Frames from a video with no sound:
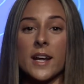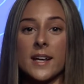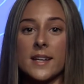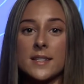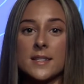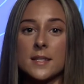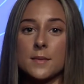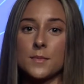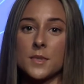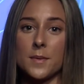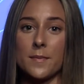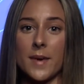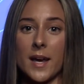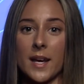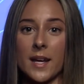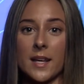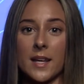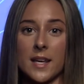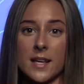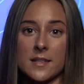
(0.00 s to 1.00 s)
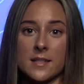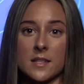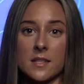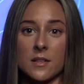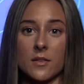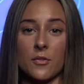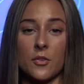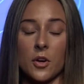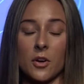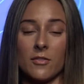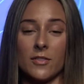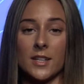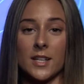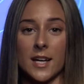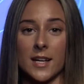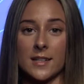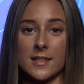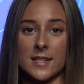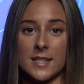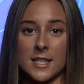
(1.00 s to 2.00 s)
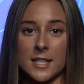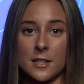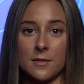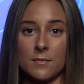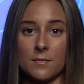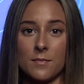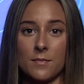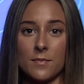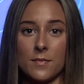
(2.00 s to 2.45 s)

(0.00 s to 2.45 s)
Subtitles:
asymptomatic cases of COVID-19.